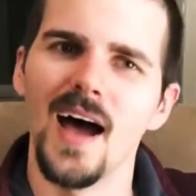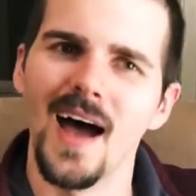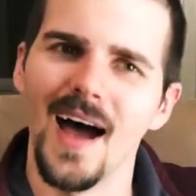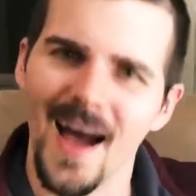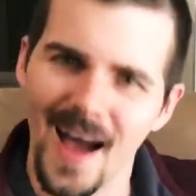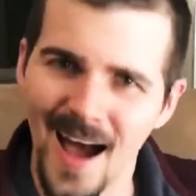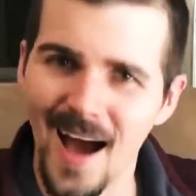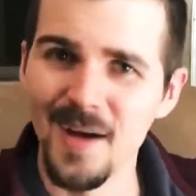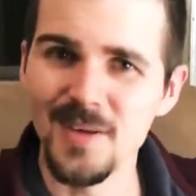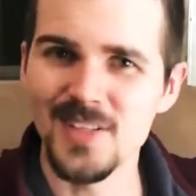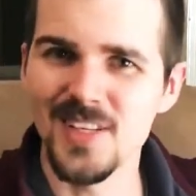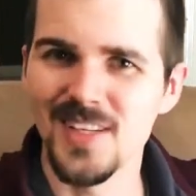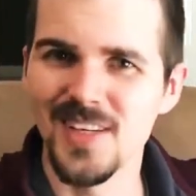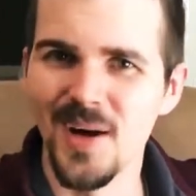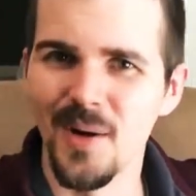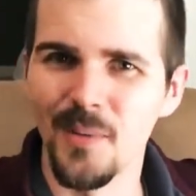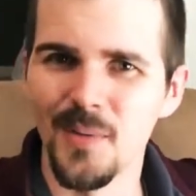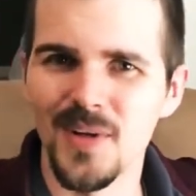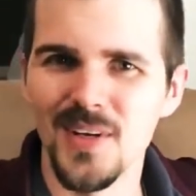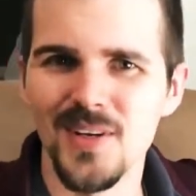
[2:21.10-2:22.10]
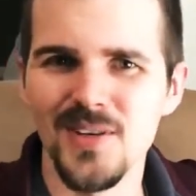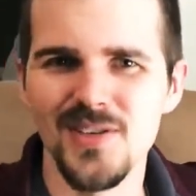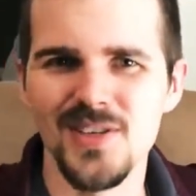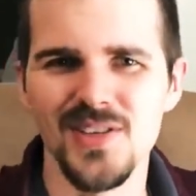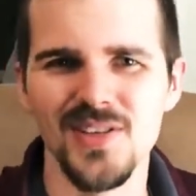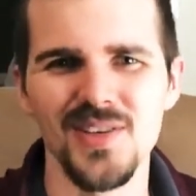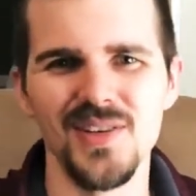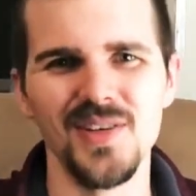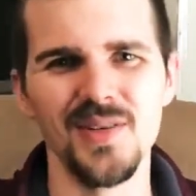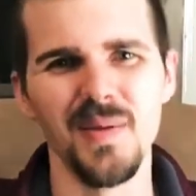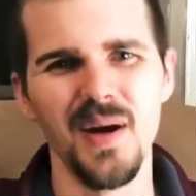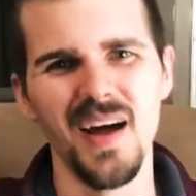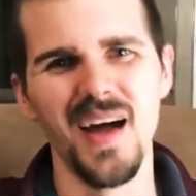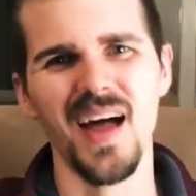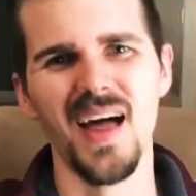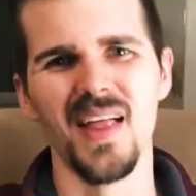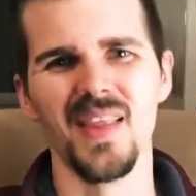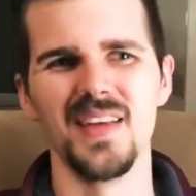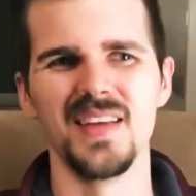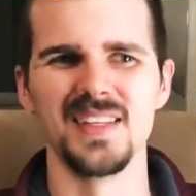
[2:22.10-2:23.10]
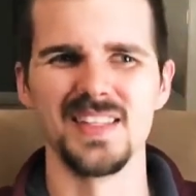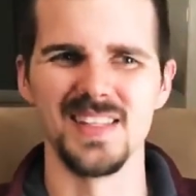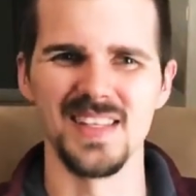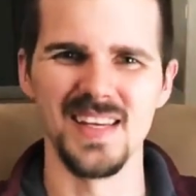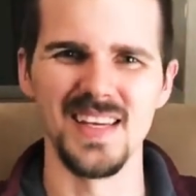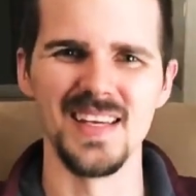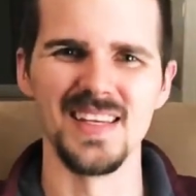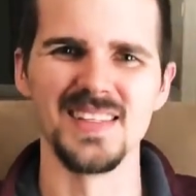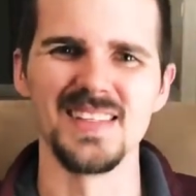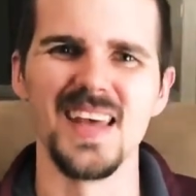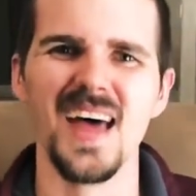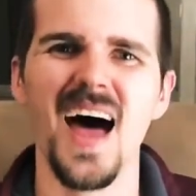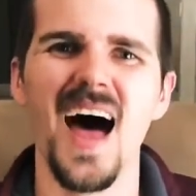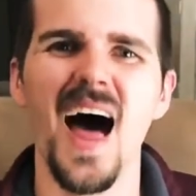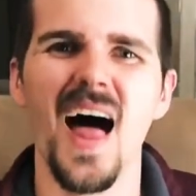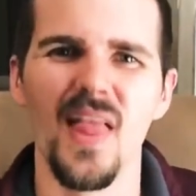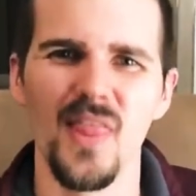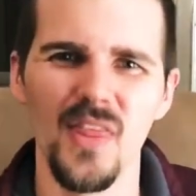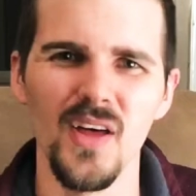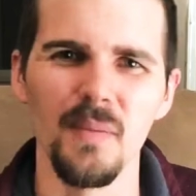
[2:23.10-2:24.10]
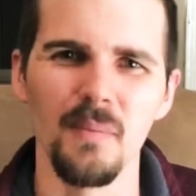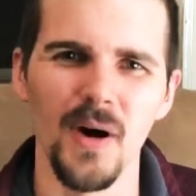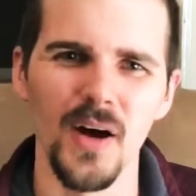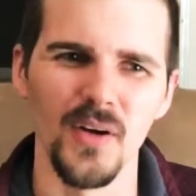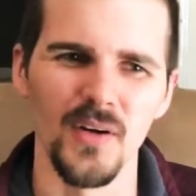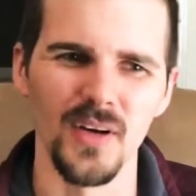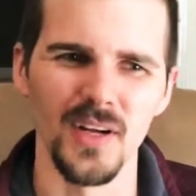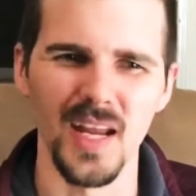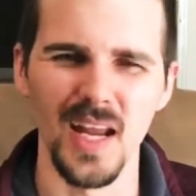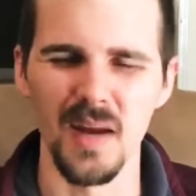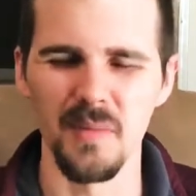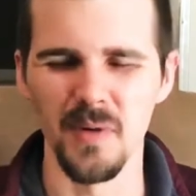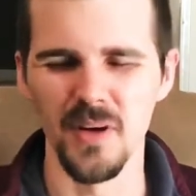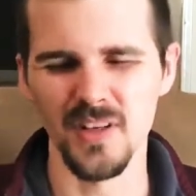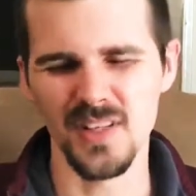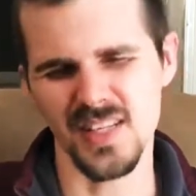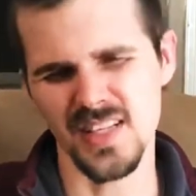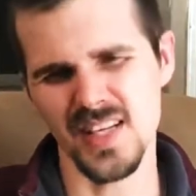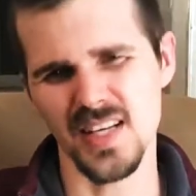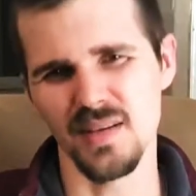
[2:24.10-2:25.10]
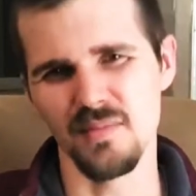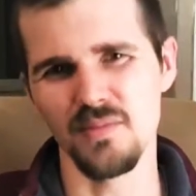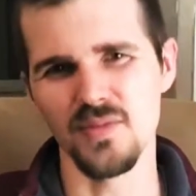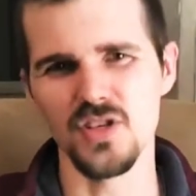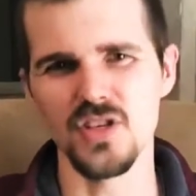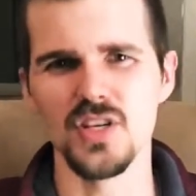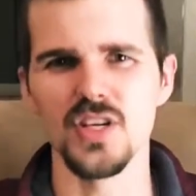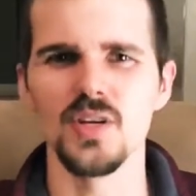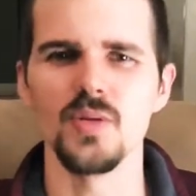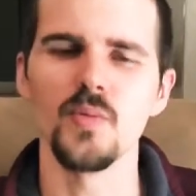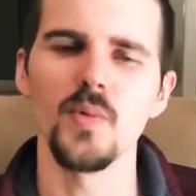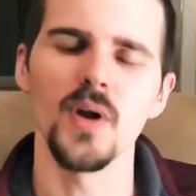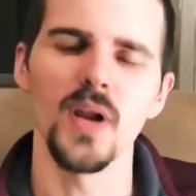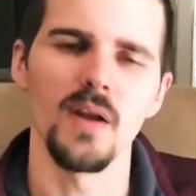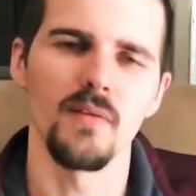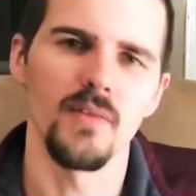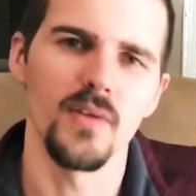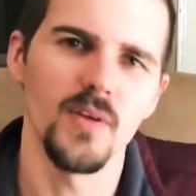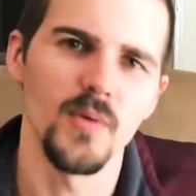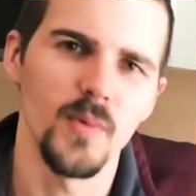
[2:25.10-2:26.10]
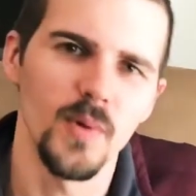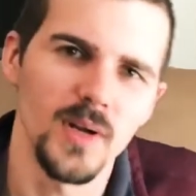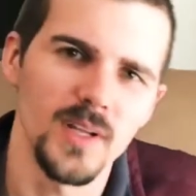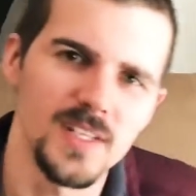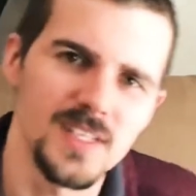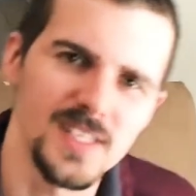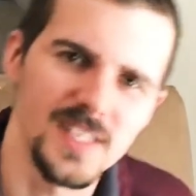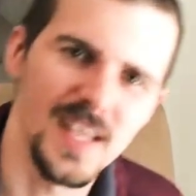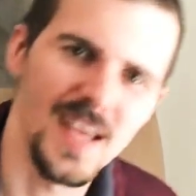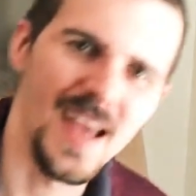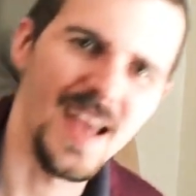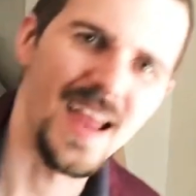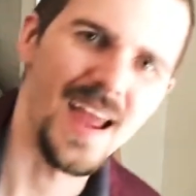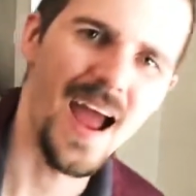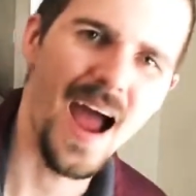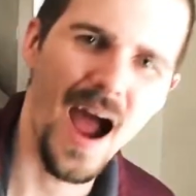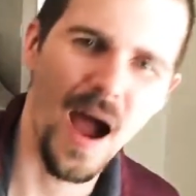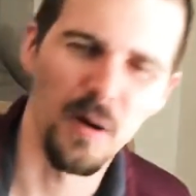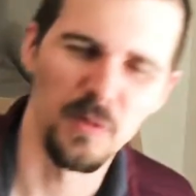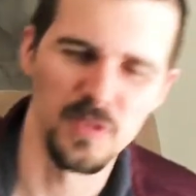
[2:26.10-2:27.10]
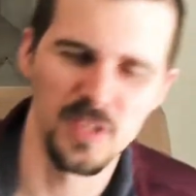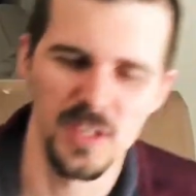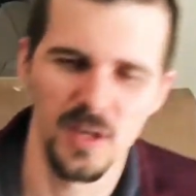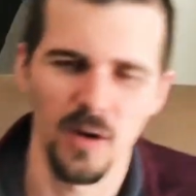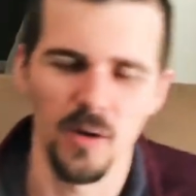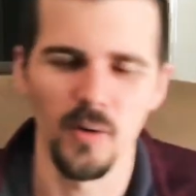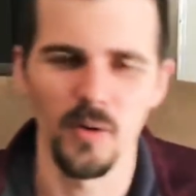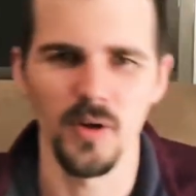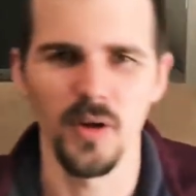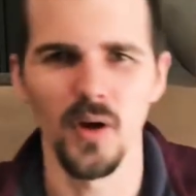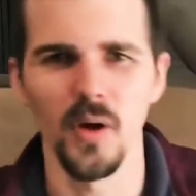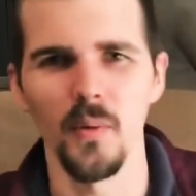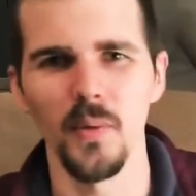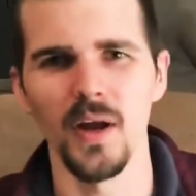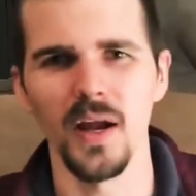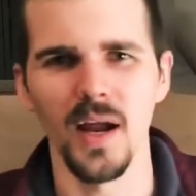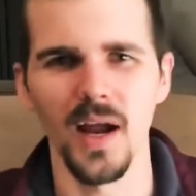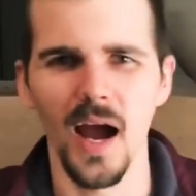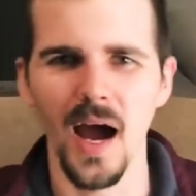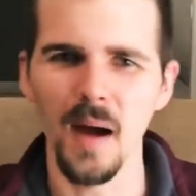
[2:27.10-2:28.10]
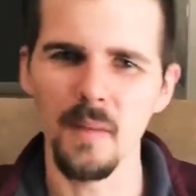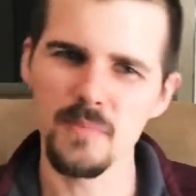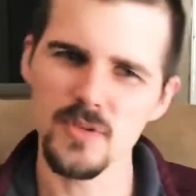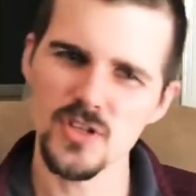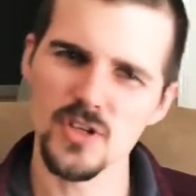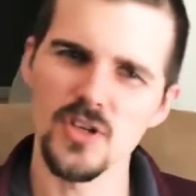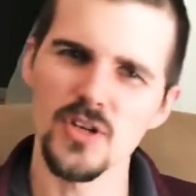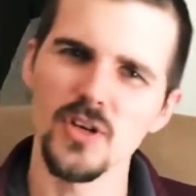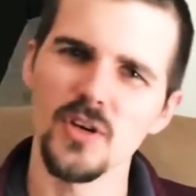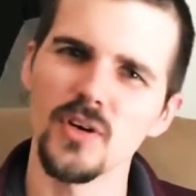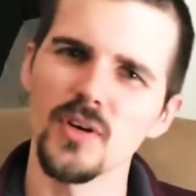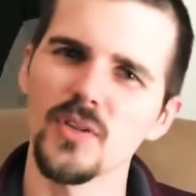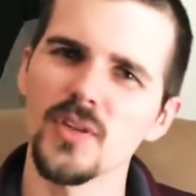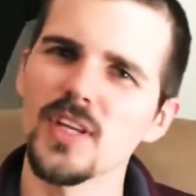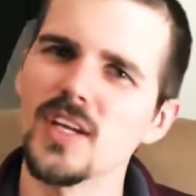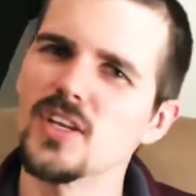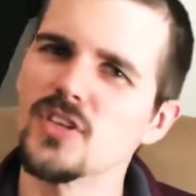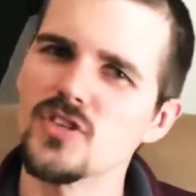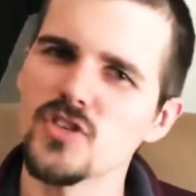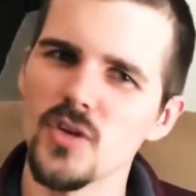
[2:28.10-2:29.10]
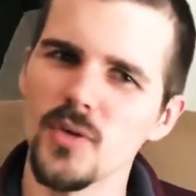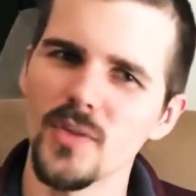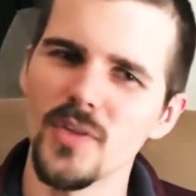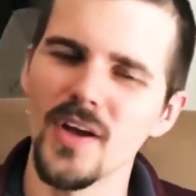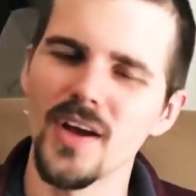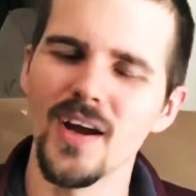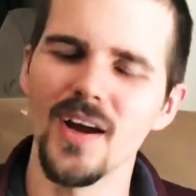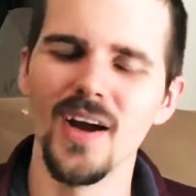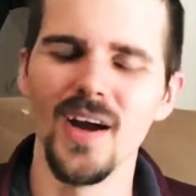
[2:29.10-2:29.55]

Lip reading: How's it going, YouTube? This is The Moderate Gamer, TMG, whatever you want to say. How's it all going? I'm sure you heard the intro there.